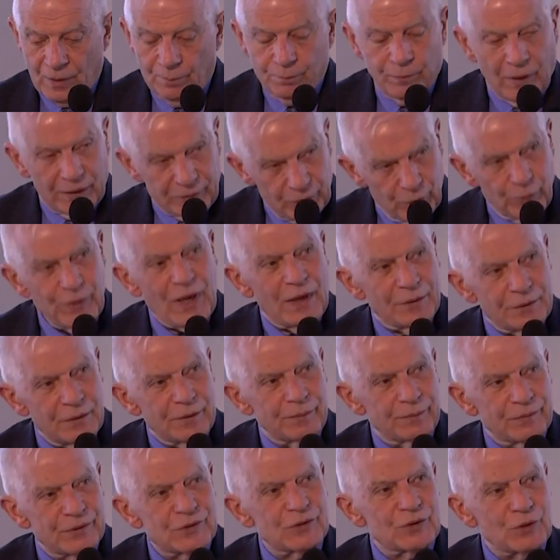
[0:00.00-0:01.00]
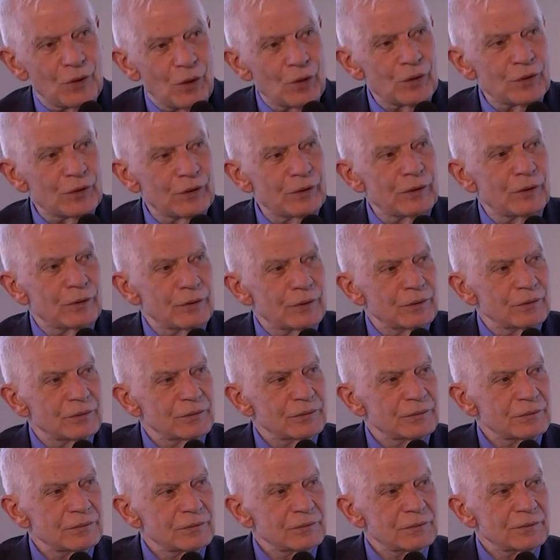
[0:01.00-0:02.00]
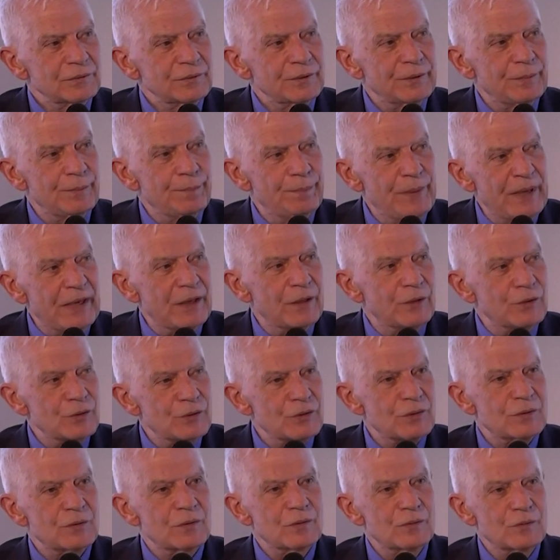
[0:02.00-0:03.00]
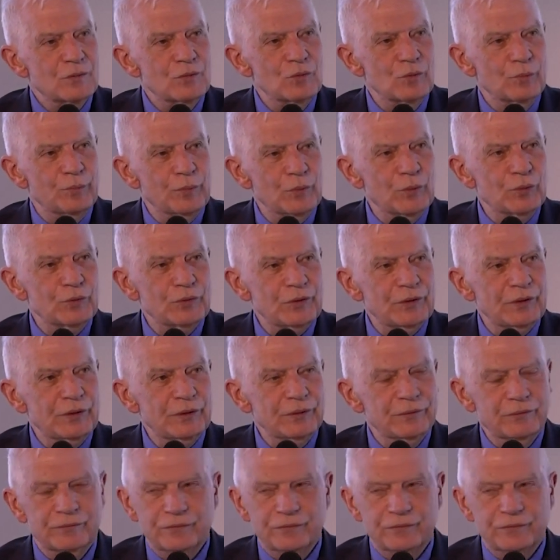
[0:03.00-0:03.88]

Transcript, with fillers: But we are the stronger, the biggest supporter,